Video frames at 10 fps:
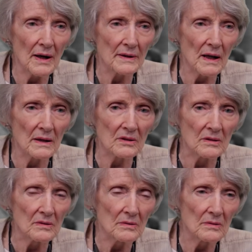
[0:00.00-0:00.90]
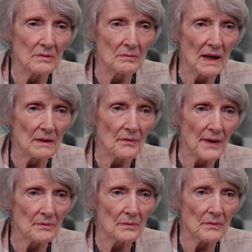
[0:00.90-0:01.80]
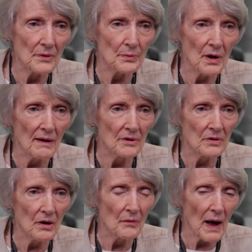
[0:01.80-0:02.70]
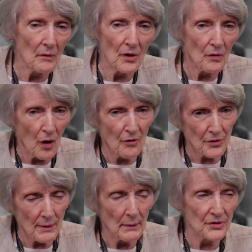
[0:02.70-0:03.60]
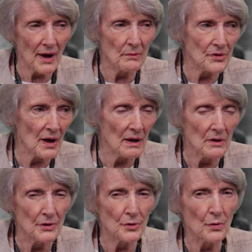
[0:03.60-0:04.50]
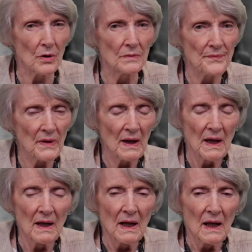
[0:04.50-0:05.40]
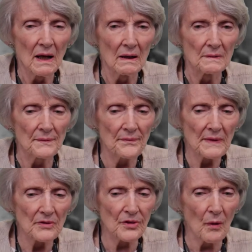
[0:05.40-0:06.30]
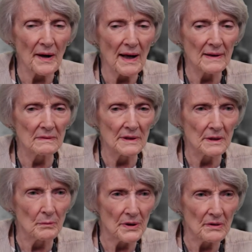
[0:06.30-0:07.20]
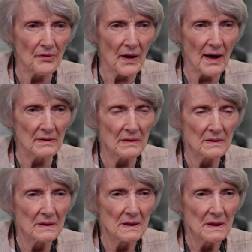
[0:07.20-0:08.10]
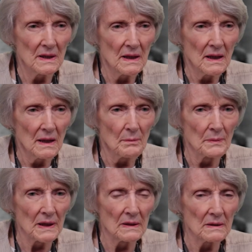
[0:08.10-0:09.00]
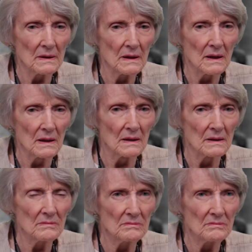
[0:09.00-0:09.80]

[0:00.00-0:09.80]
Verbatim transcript: I got to my that the private law uh, that law firm I was at was Hale and Dorr. Um, so I'd had a little bit of that, but uh,